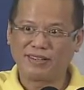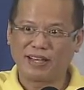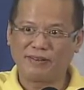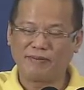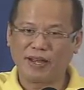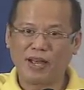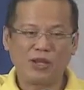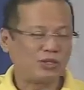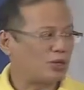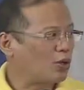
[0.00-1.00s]
Okay.
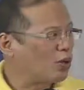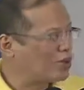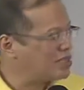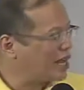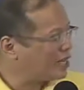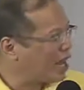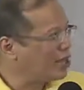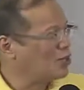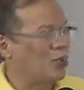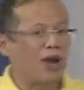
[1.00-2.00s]
So towards that
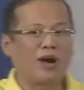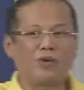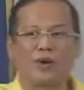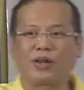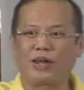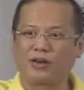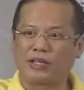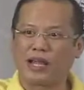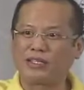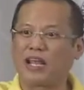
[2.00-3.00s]
end, we are working on
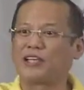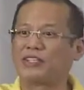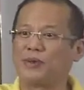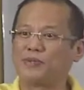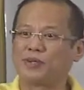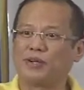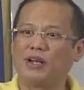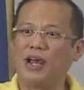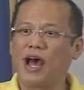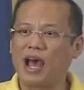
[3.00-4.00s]
that. The
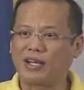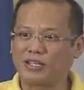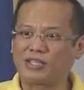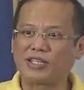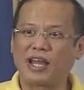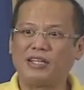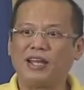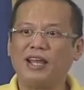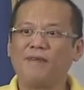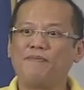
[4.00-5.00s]
exemption, I understand,
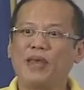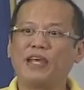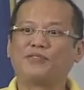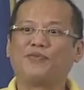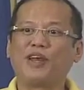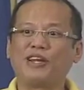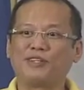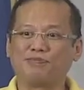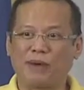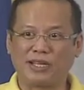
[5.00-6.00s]
is
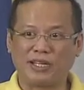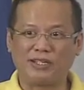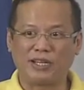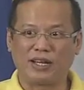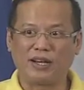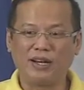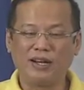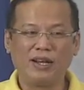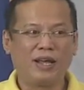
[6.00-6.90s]
finished by this year.